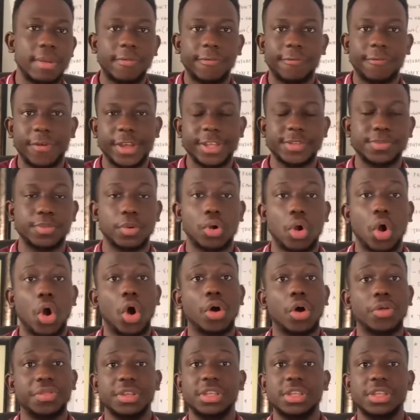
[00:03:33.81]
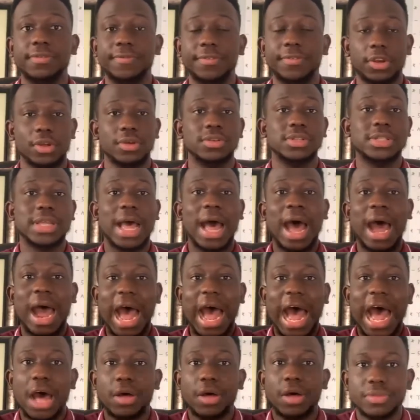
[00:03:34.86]
Facebook, all these videos
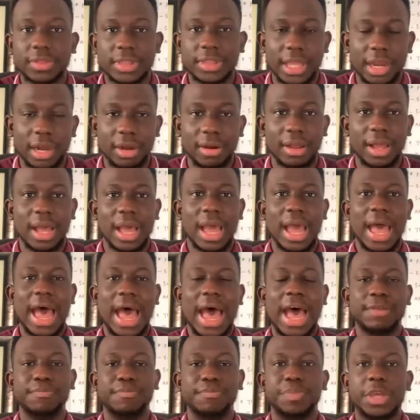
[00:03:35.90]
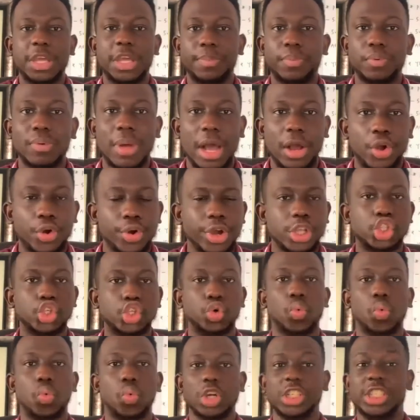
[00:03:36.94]
are out there and people are going to
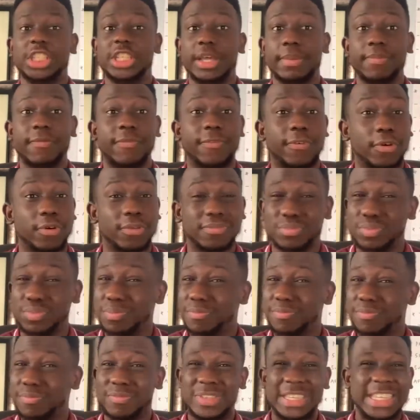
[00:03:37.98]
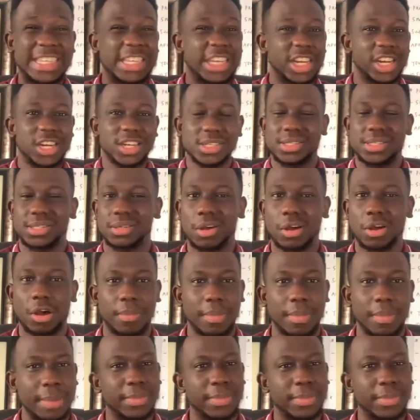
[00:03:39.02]
watch them for years to come.